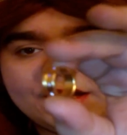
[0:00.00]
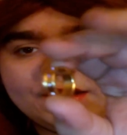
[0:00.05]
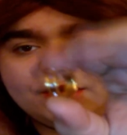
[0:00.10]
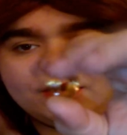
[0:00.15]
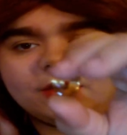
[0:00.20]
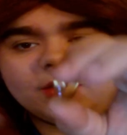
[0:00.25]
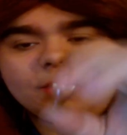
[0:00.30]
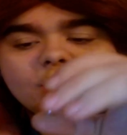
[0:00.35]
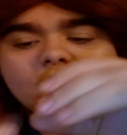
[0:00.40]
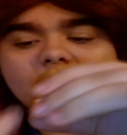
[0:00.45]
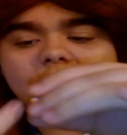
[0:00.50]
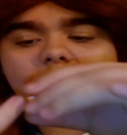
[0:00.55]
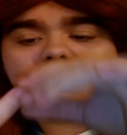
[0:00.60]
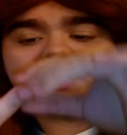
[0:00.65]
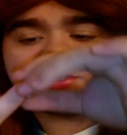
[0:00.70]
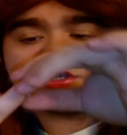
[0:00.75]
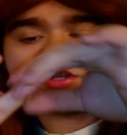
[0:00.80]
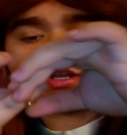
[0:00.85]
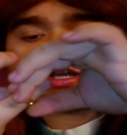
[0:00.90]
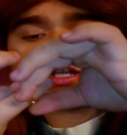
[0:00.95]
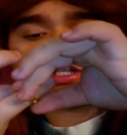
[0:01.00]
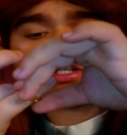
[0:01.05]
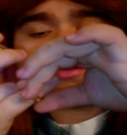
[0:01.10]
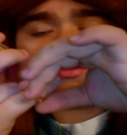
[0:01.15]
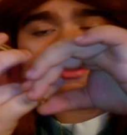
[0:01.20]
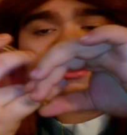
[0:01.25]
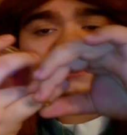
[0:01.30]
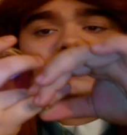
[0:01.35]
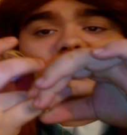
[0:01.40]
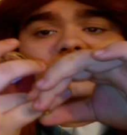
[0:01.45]
ring near the bottom, which you can
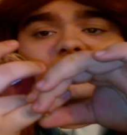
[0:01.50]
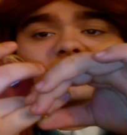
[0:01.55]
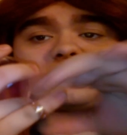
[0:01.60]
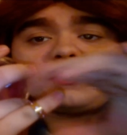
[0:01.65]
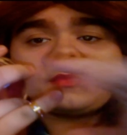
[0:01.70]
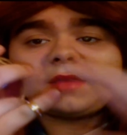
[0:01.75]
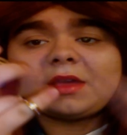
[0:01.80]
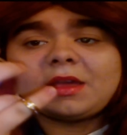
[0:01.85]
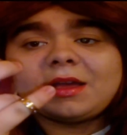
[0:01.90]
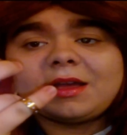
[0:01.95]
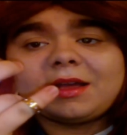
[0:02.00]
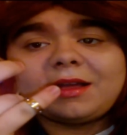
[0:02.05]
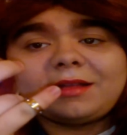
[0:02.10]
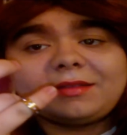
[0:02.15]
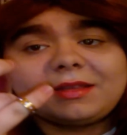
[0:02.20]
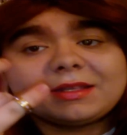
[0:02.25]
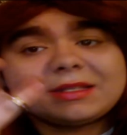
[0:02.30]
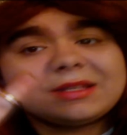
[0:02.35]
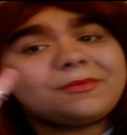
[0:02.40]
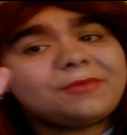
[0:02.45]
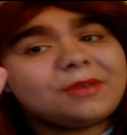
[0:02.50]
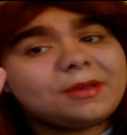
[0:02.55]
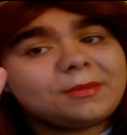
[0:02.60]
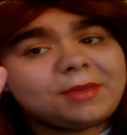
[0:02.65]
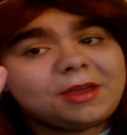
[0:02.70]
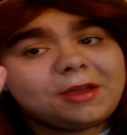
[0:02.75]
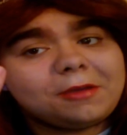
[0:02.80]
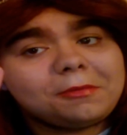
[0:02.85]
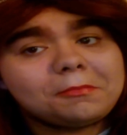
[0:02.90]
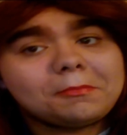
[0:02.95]
actually wear. Doesn't
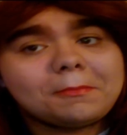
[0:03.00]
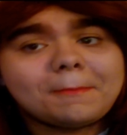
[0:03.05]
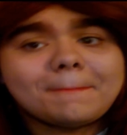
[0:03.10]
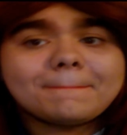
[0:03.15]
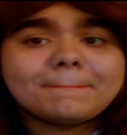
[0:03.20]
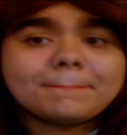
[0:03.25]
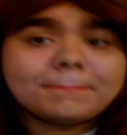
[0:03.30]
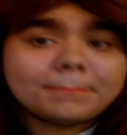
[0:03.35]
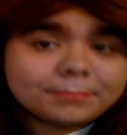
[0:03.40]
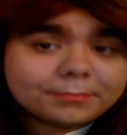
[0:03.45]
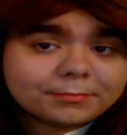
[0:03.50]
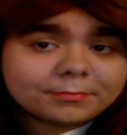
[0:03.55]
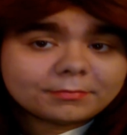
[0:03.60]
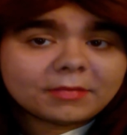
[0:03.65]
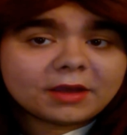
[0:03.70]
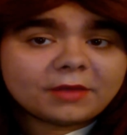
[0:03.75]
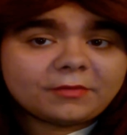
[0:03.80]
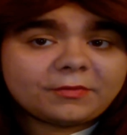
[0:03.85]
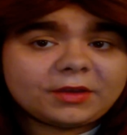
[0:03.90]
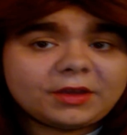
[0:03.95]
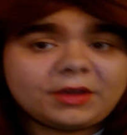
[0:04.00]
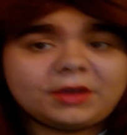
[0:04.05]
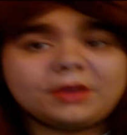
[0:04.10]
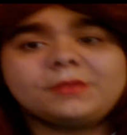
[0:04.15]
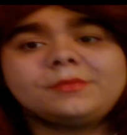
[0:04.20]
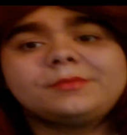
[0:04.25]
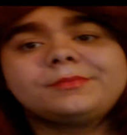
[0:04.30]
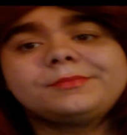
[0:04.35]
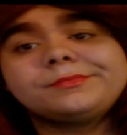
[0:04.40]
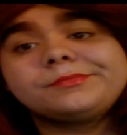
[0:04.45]
fit me. Might fit
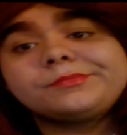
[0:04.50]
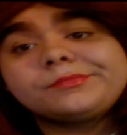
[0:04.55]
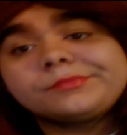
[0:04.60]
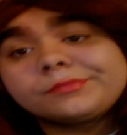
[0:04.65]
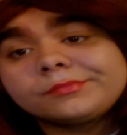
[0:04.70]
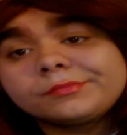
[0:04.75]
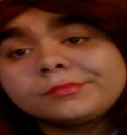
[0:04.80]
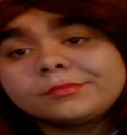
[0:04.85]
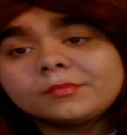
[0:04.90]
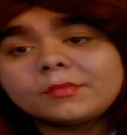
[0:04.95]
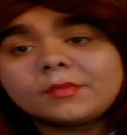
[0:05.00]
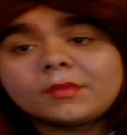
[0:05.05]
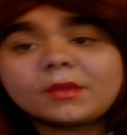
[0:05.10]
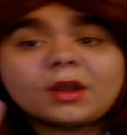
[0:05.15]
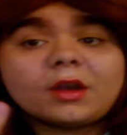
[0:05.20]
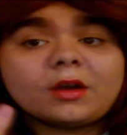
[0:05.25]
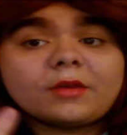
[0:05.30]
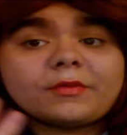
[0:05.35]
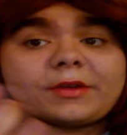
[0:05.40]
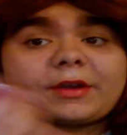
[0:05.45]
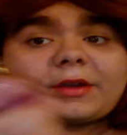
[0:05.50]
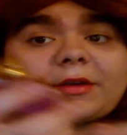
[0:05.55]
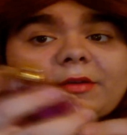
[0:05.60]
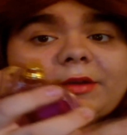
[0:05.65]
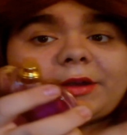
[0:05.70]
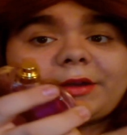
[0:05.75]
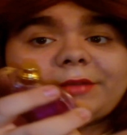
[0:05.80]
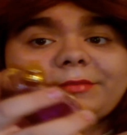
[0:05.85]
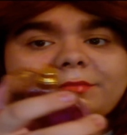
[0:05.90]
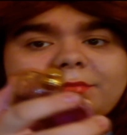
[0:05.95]
you. Go
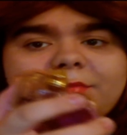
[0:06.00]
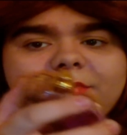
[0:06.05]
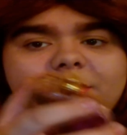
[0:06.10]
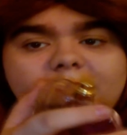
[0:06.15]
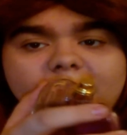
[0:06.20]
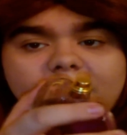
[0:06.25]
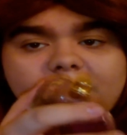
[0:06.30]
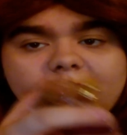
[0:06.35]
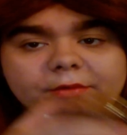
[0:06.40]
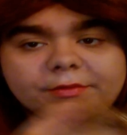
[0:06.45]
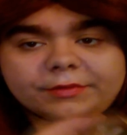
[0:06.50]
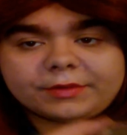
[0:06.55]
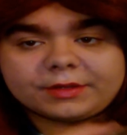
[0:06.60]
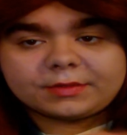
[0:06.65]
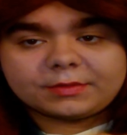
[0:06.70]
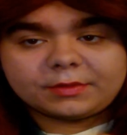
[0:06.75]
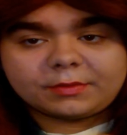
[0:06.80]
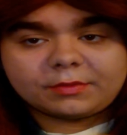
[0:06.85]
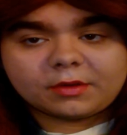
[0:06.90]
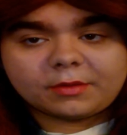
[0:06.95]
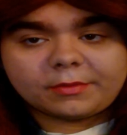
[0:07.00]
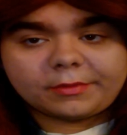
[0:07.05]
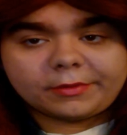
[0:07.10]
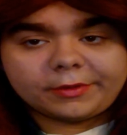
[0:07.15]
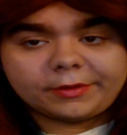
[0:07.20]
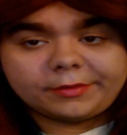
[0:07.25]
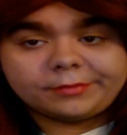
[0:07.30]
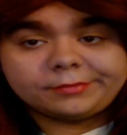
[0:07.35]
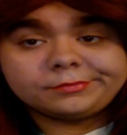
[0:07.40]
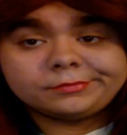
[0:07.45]
figure, right? Nothing ever fits me
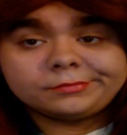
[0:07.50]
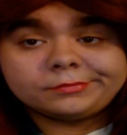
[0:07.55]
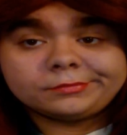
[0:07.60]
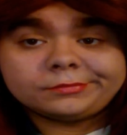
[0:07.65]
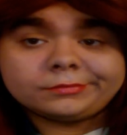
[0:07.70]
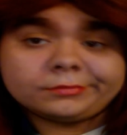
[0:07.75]
properly.